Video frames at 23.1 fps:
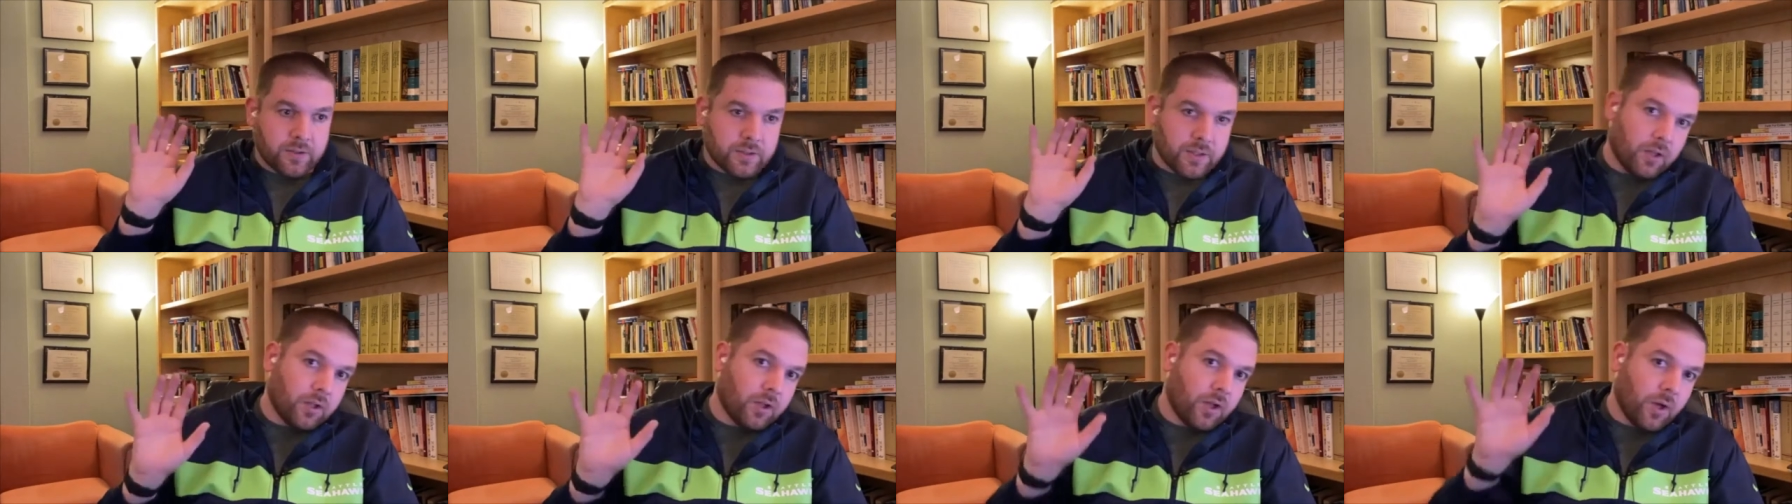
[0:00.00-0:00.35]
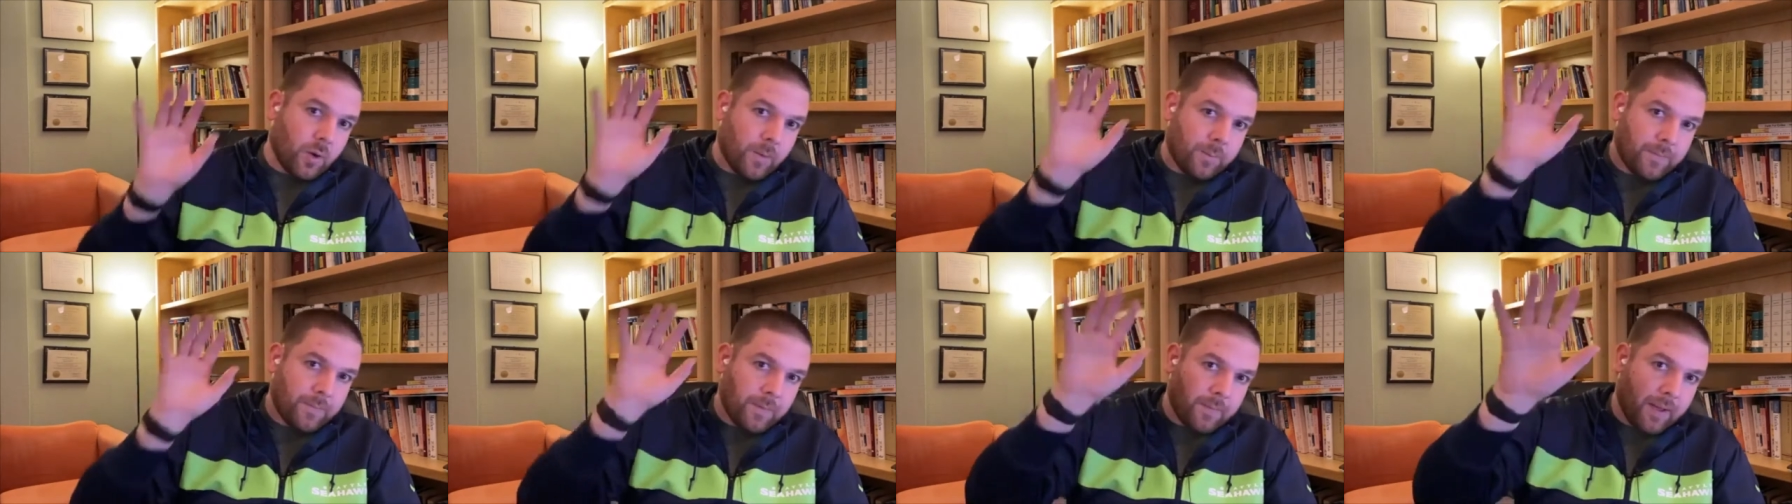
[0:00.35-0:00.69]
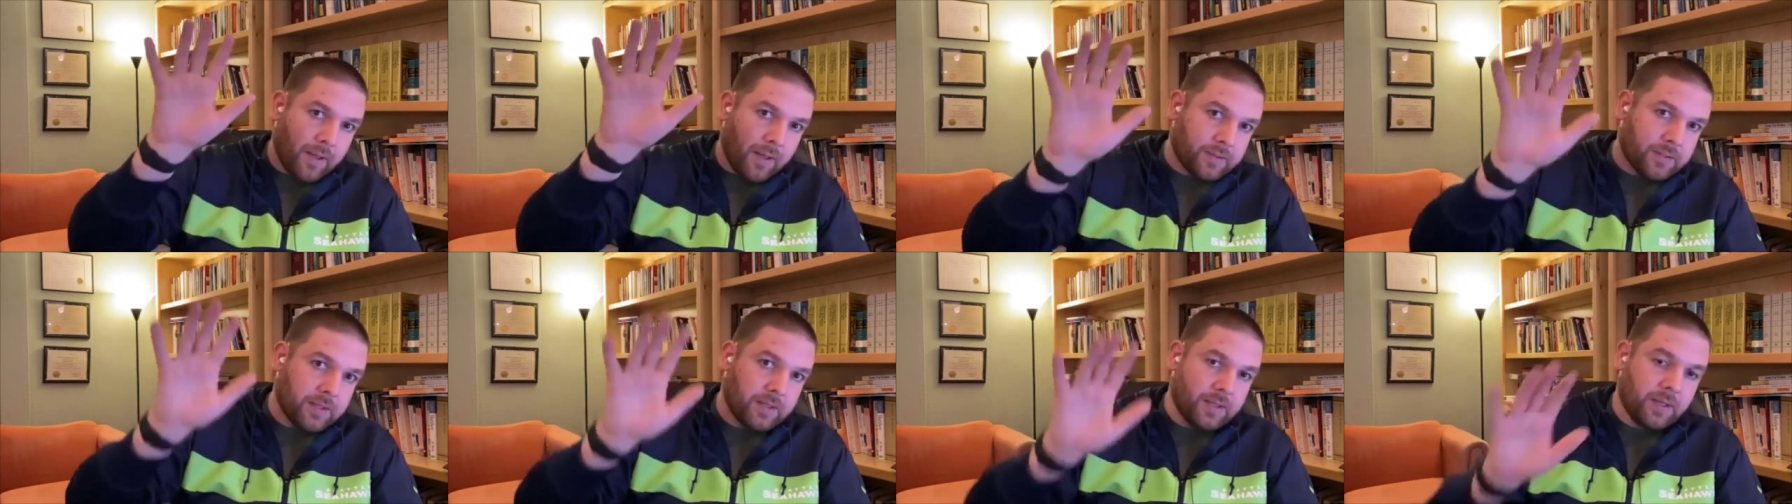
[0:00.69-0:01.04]
they'll go up the
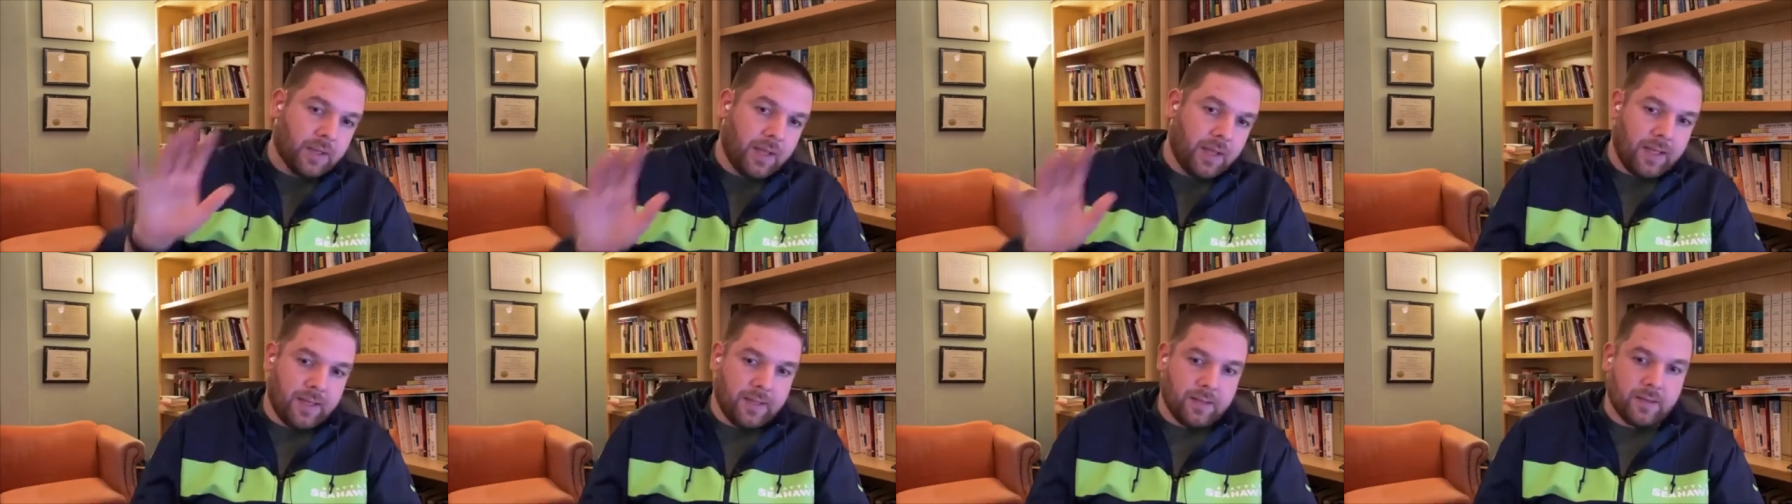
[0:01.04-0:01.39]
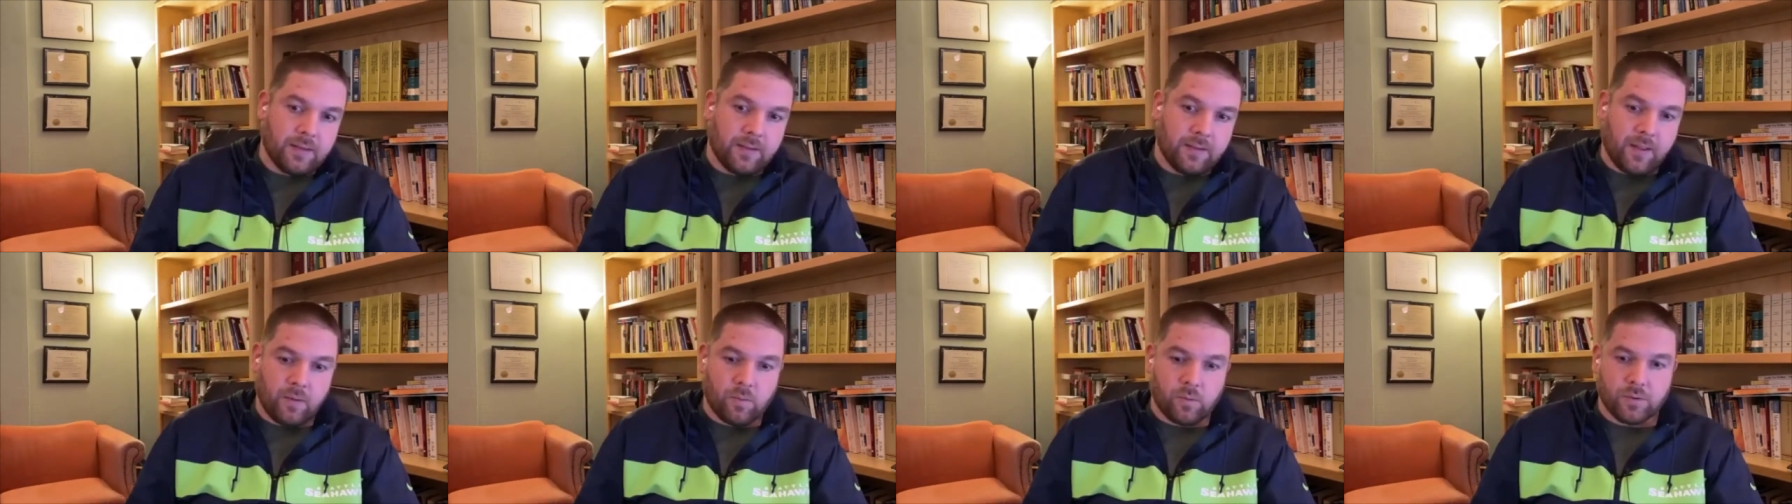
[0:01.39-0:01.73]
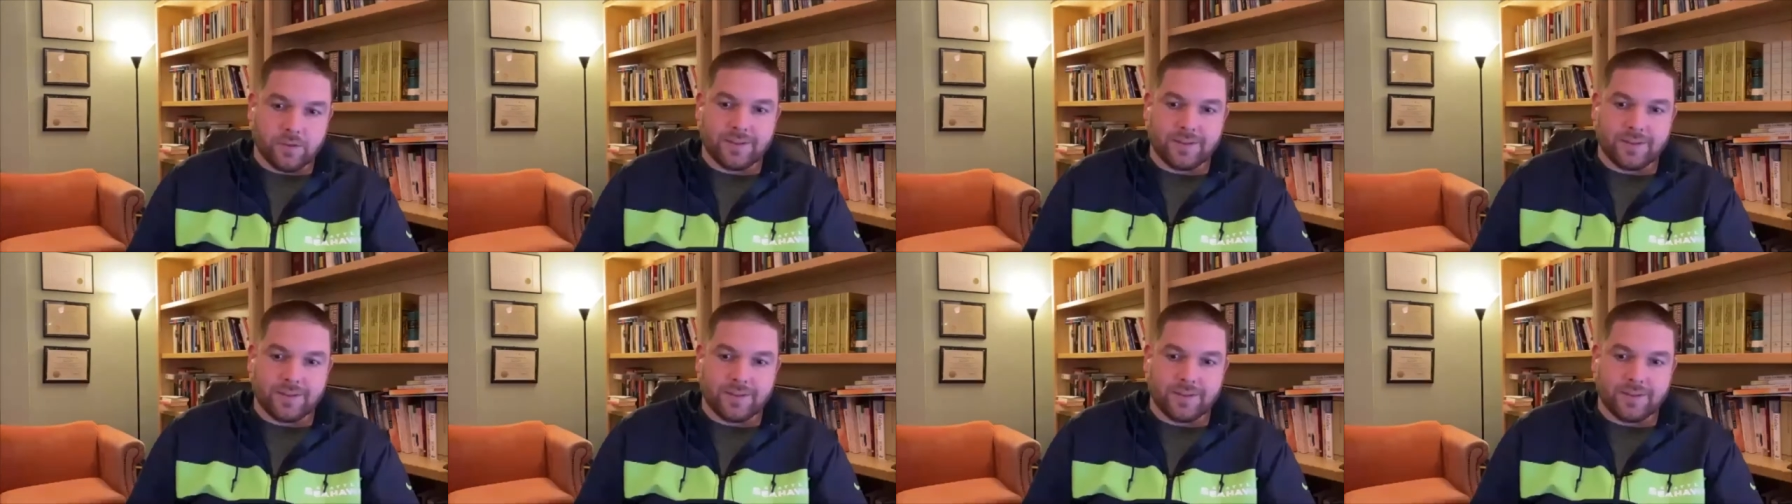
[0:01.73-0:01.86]
mountain and they will